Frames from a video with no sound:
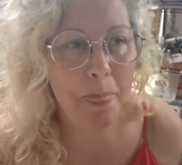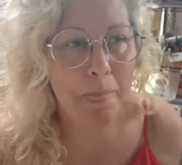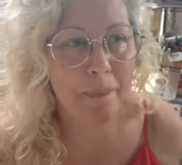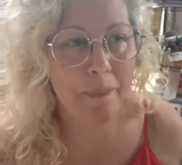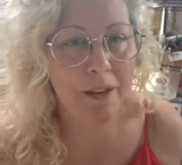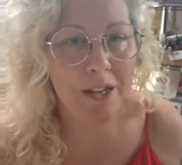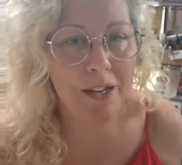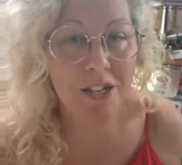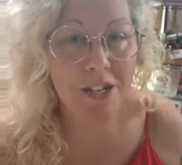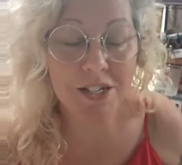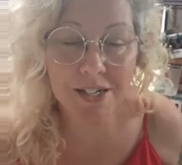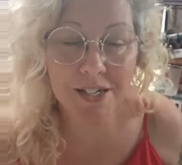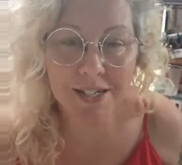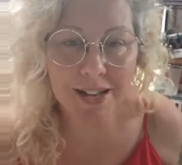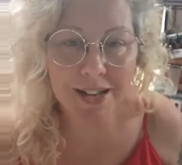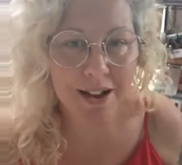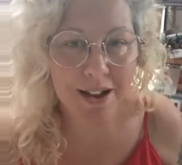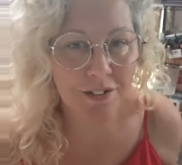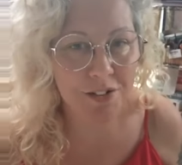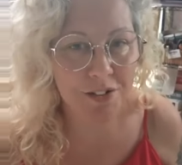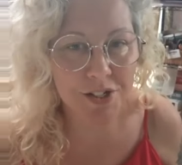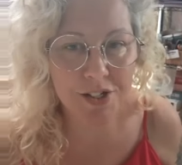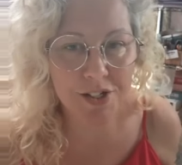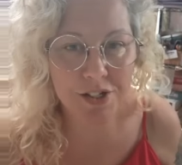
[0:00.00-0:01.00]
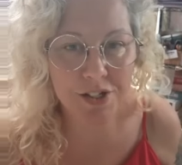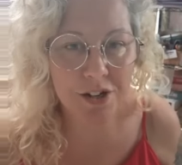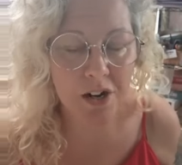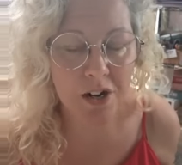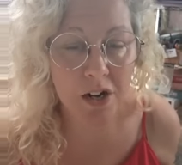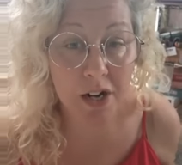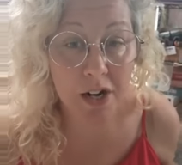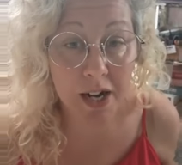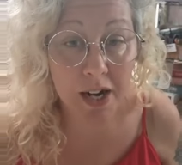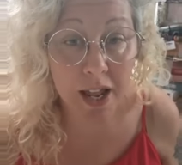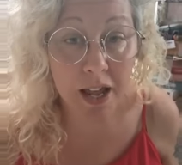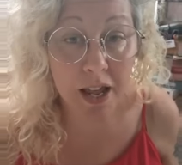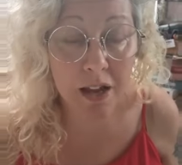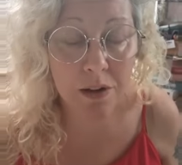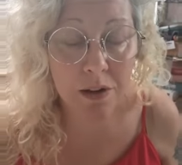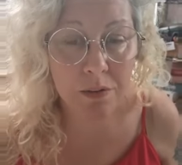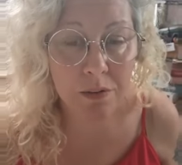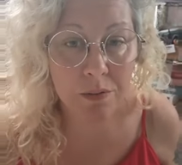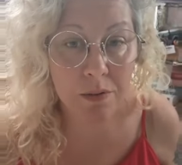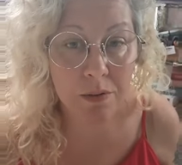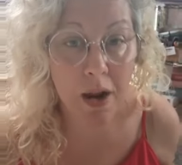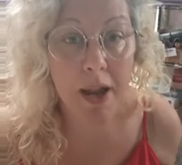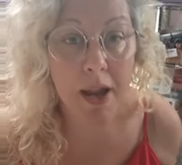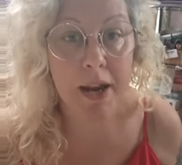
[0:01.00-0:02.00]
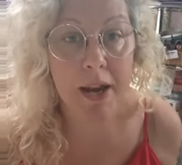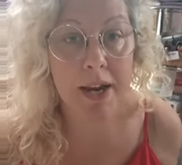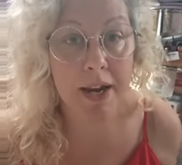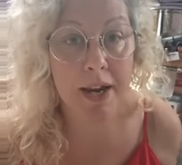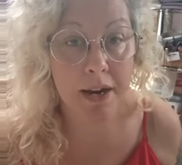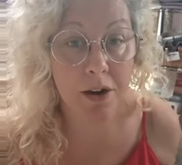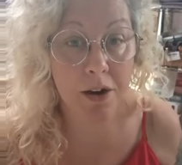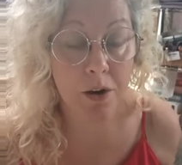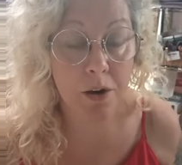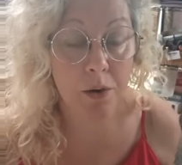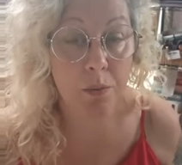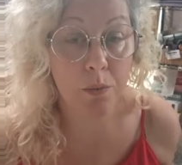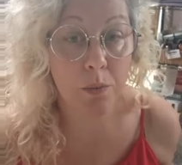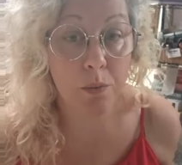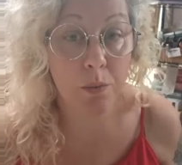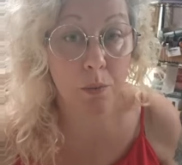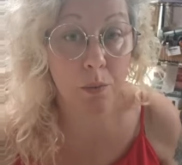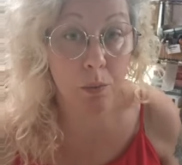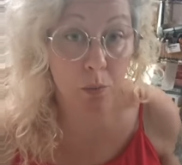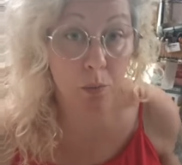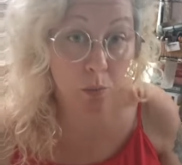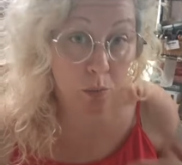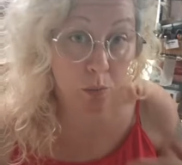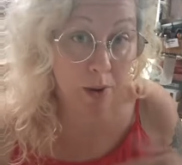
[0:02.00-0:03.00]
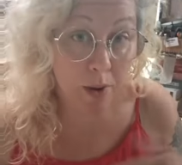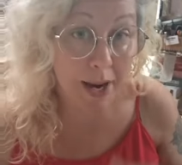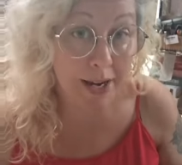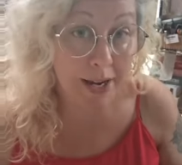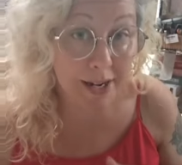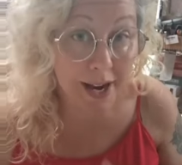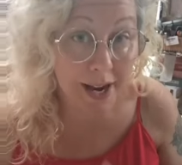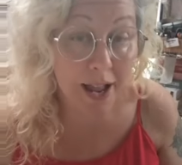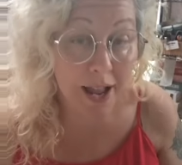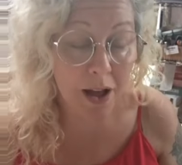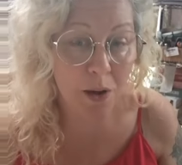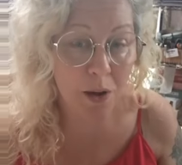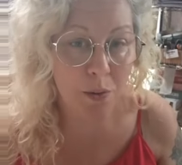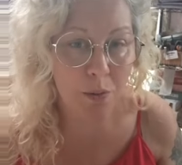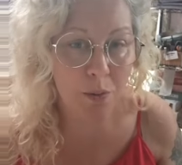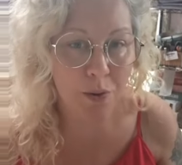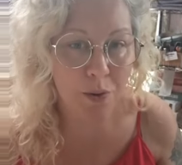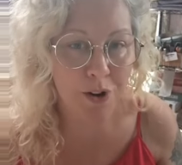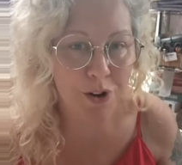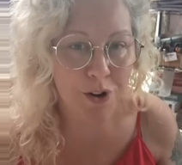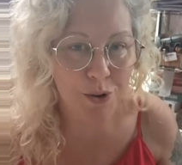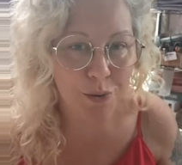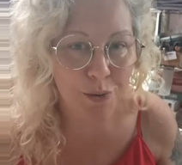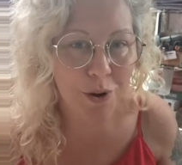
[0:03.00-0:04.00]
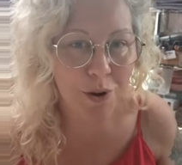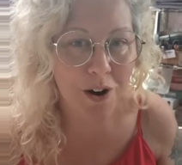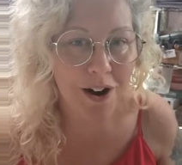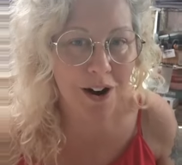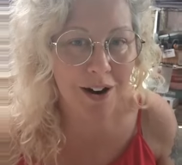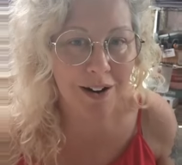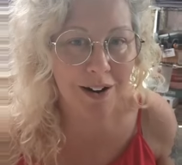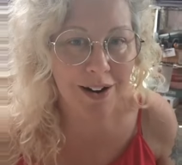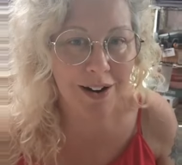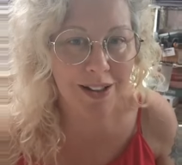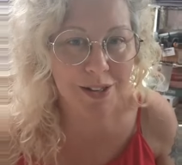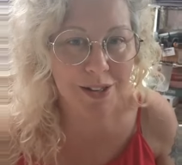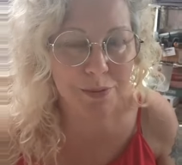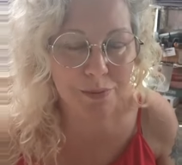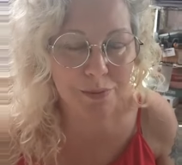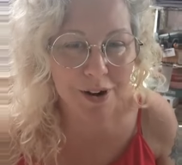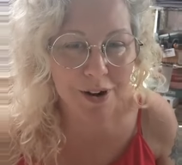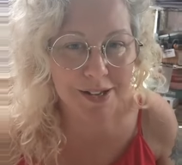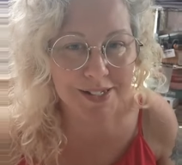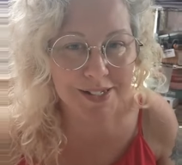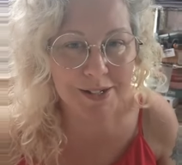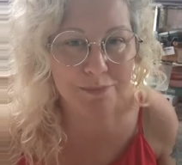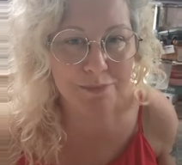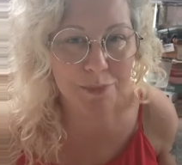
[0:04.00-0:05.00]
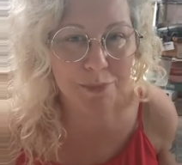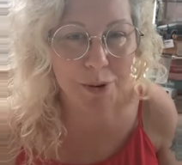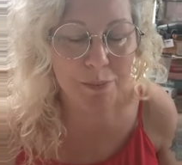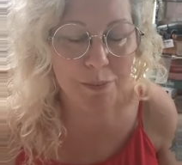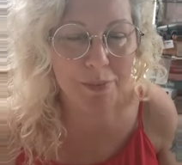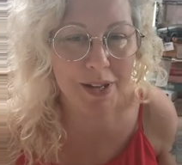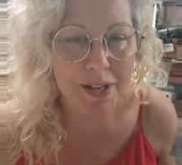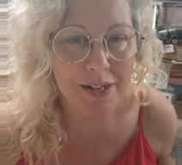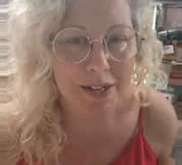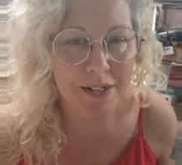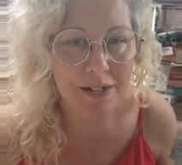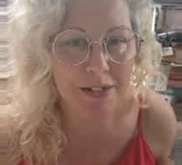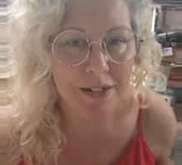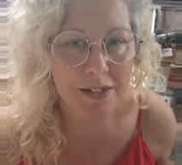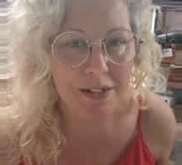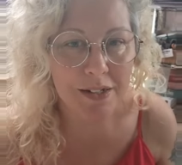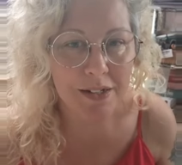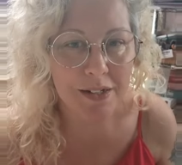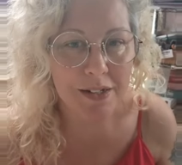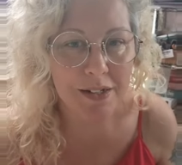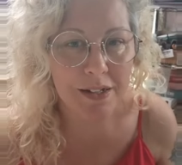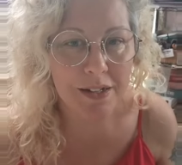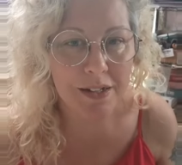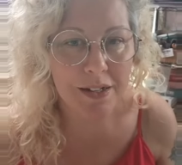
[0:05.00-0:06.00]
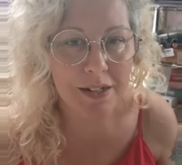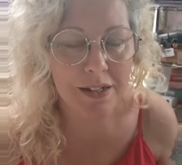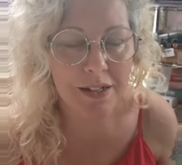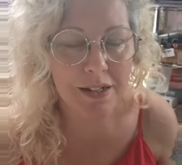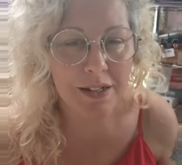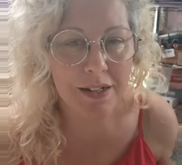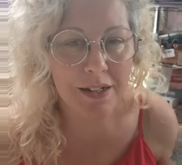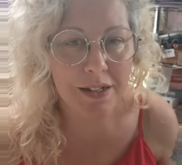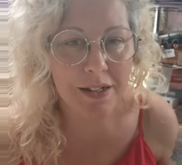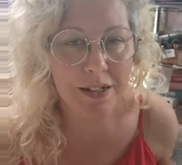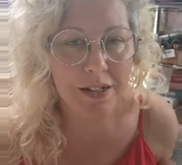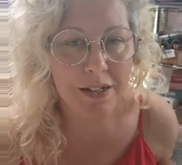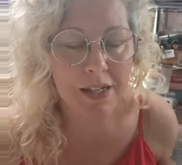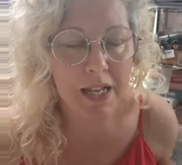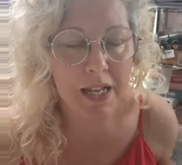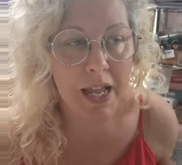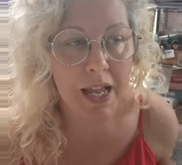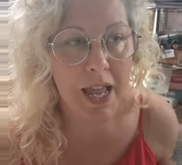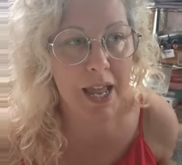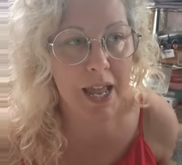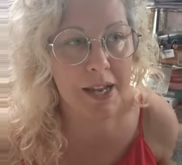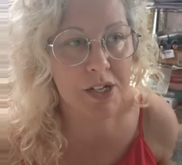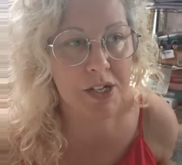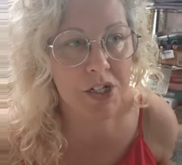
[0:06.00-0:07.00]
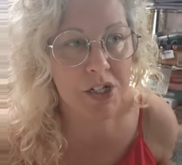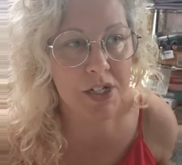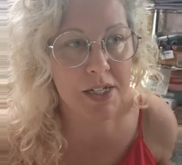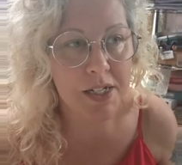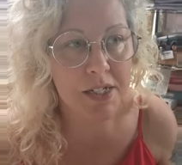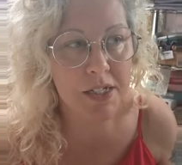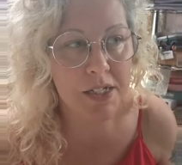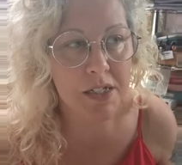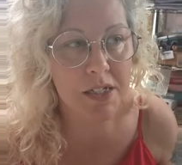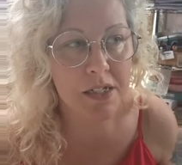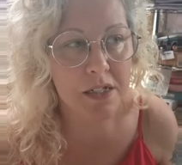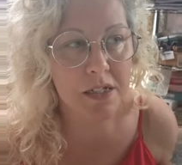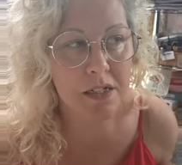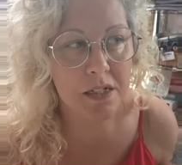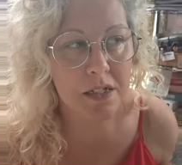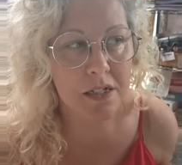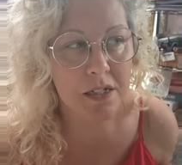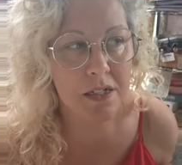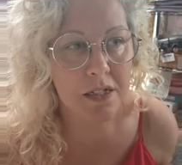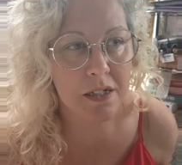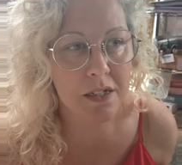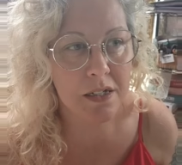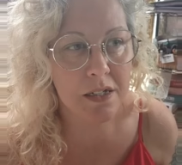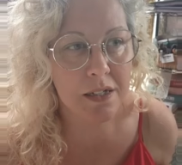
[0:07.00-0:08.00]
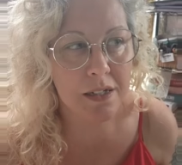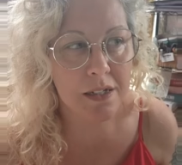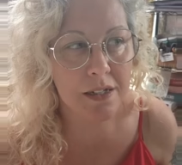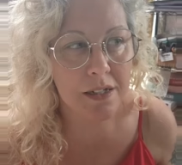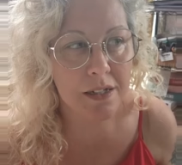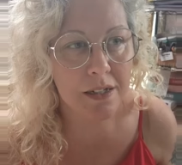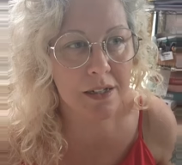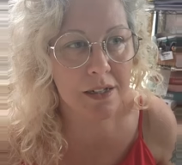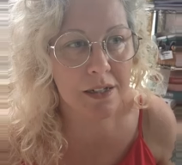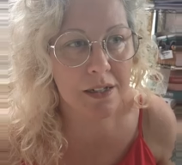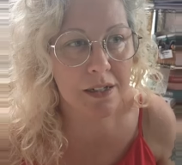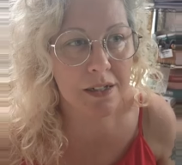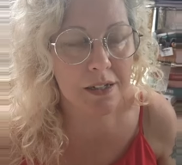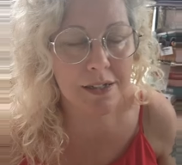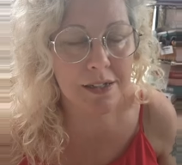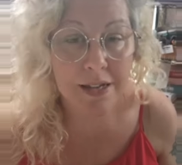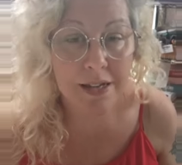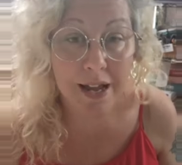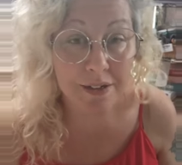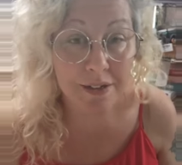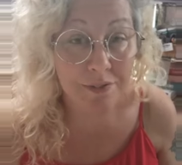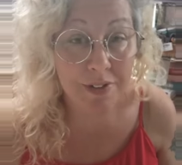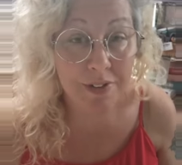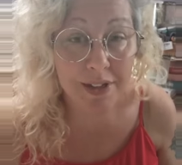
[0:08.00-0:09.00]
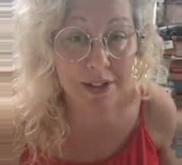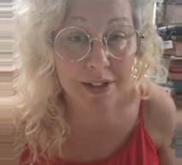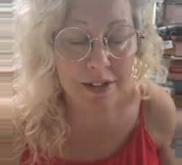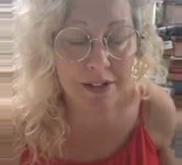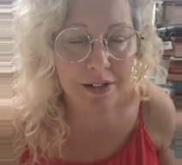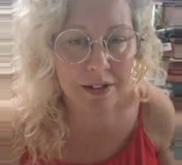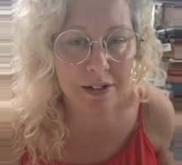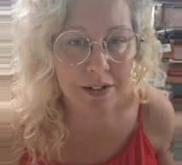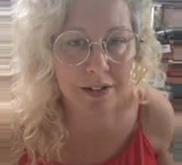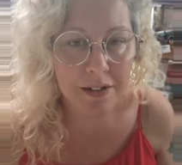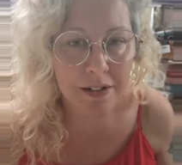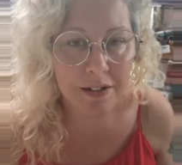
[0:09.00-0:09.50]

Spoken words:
You just have to start now, right here, right now, where you are in the present moment, and just dive in